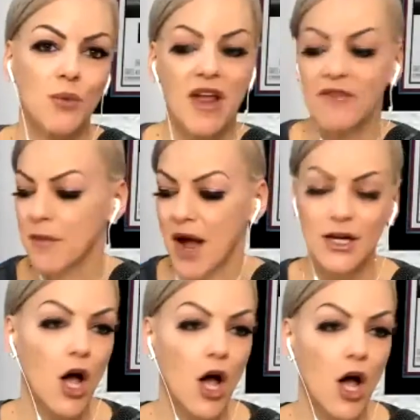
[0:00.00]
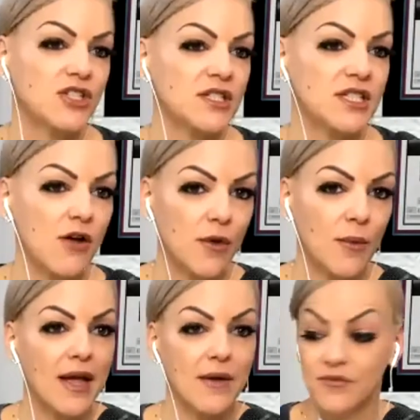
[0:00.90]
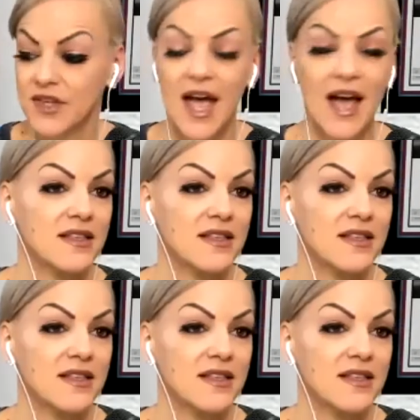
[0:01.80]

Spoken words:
never mind. I'll just stay overweight. Yes.